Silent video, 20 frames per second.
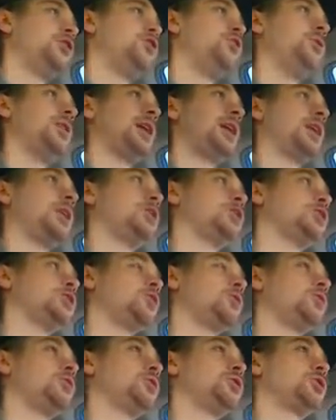You can
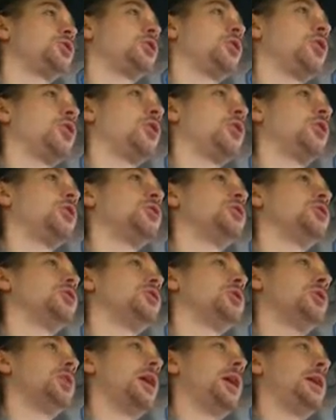shoulder charge
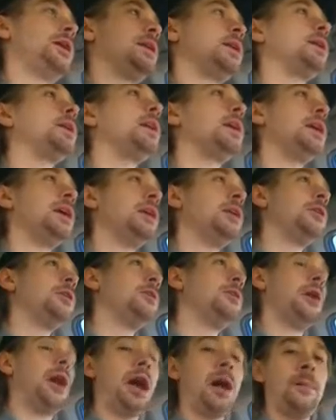and
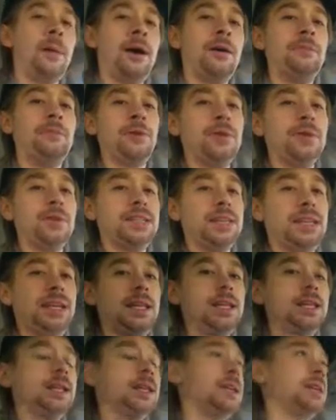kill about most
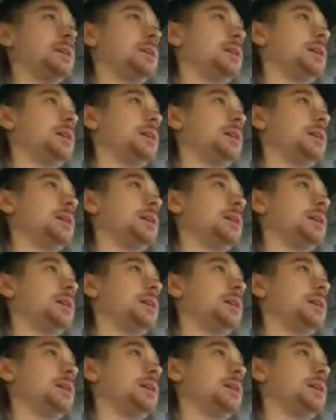anything,